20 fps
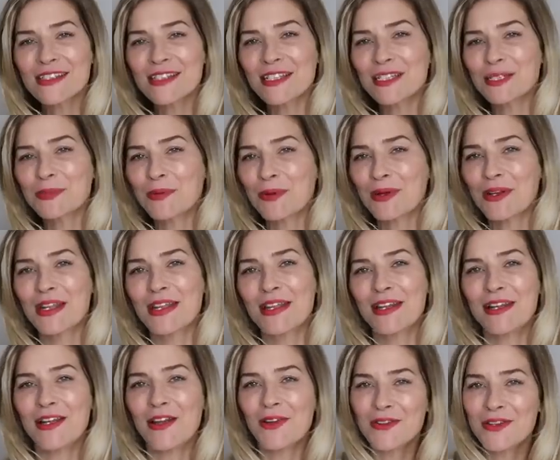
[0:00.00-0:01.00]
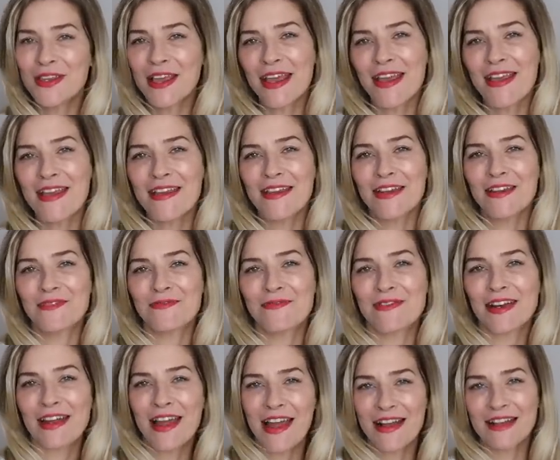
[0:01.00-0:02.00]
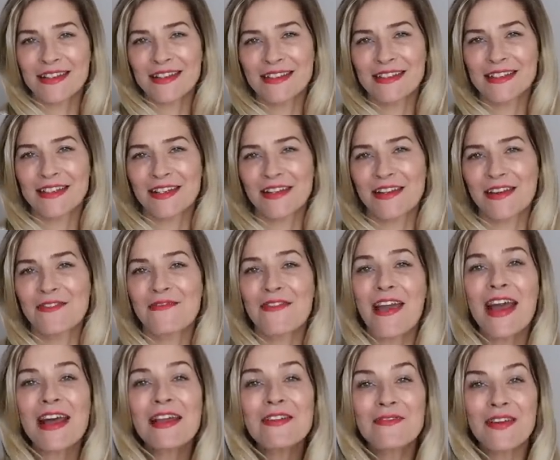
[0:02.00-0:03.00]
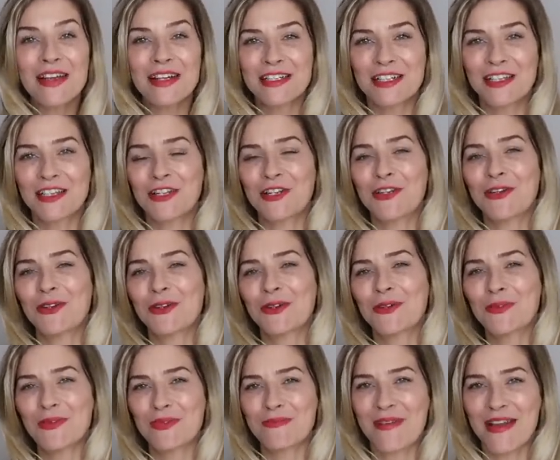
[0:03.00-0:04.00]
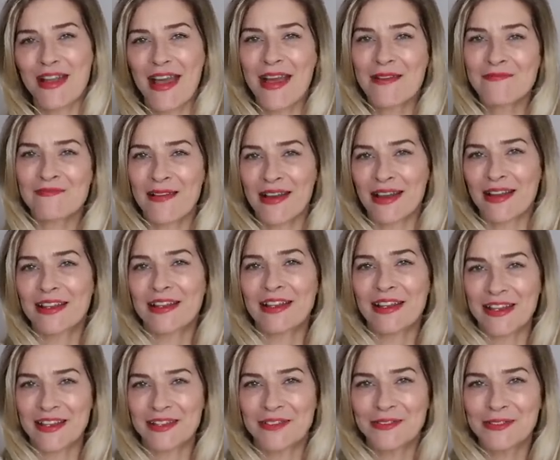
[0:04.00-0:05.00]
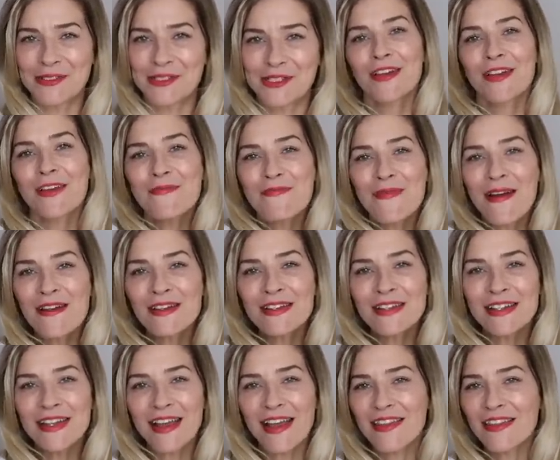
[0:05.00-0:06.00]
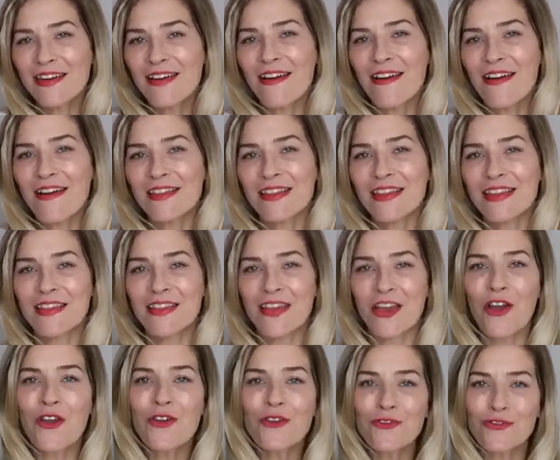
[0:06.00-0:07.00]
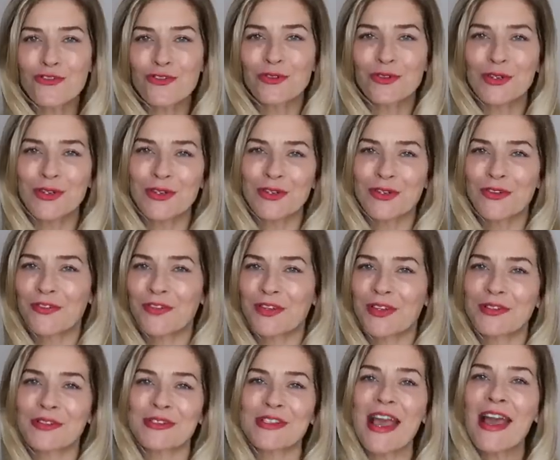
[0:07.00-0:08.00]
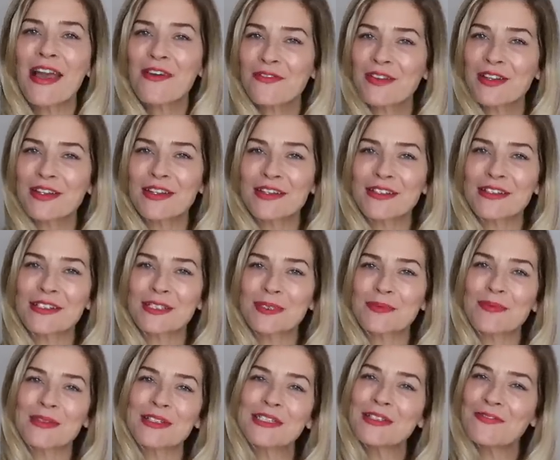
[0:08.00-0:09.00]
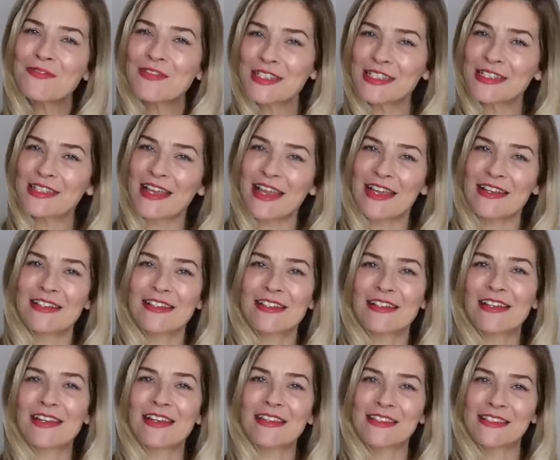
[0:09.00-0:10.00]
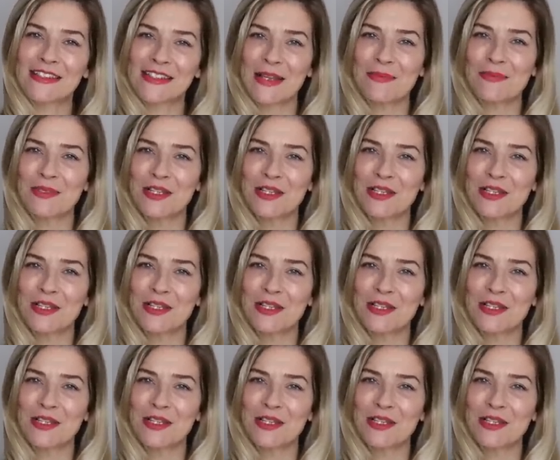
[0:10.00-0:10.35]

is pretty low-key and relaxed, and I've elevated the look with my handbag and heels. Combined together, I think the overall look feels effortless but sophisticated at the same